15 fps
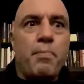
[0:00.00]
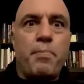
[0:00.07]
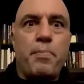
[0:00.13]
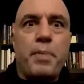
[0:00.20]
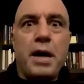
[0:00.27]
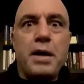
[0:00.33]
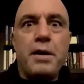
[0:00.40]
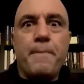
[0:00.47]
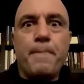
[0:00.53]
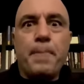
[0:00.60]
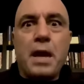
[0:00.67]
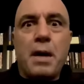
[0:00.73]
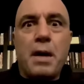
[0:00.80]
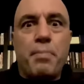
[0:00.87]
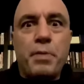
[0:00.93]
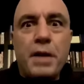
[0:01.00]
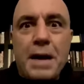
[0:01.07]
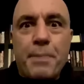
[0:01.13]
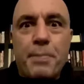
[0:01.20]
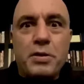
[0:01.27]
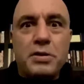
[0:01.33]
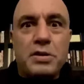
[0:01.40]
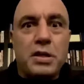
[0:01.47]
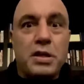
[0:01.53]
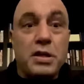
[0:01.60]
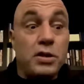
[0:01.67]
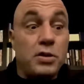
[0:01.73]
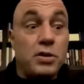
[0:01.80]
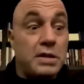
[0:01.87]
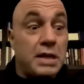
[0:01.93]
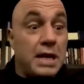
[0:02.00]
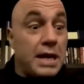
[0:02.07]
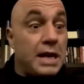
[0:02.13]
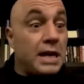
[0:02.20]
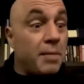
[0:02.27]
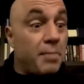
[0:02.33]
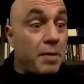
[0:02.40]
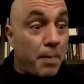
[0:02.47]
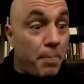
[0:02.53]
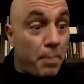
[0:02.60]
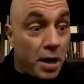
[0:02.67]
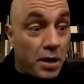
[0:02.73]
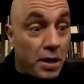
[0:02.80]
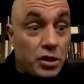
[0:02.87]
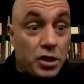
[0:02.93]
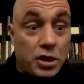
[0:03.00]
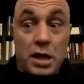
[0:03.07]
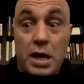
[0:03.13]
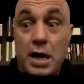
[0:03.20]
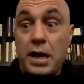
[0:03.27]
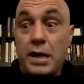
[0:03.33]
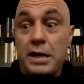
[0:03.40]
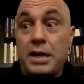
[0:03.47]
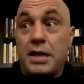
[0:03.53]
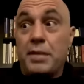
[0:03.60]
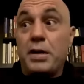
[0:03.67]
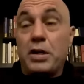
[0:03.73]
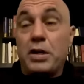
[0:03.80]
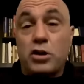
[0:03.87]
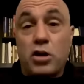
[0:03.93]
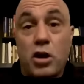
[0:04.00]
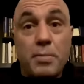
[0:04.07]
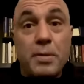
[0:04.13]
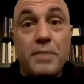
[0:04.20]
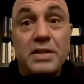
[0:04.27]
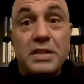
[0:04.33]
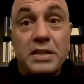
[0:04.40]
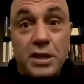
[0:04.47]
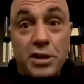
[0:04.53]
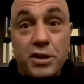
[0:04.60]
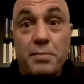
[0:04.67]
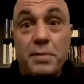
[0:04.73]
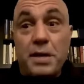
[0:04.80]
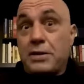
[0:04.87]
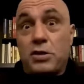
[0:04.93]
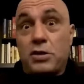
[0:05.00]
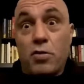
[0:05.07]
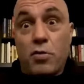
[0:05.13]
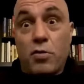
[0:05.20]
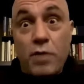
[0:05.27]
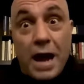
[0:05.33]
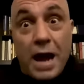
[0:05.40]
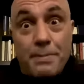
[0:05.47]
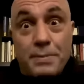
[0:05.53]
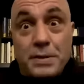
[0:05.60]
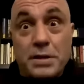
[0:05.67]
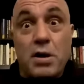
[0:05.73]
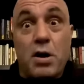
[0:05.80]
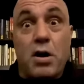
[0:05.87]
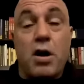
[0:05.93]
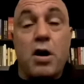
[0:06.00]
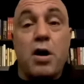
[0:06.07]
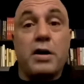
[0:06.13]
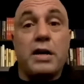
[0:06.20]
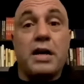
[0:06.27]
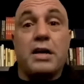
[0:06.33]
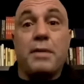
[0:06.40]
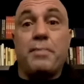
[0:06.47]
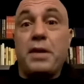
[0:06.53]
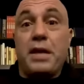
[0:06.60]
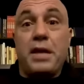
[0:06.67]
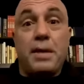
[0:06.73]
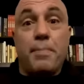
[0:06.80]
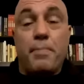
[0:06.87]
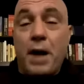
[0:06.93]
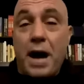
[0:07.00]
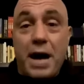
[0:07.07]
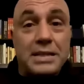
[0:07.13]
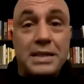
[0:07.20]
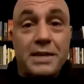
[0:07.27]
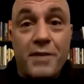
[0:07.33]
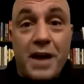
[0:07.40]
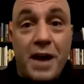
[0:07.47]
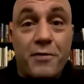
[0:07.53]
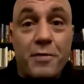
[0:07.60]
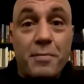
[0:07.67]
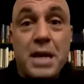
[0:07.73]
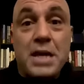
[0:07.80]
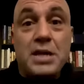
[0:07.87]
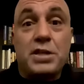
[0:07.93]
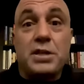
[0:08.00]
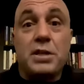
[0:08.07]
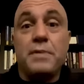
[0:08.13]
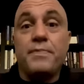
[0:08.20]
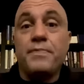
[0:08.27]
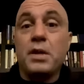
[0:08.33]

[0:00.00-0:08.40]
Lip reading: but a black person can use it and it could be a punchline, it could be a term of endearment to a rap song, it could be a positive affirmation.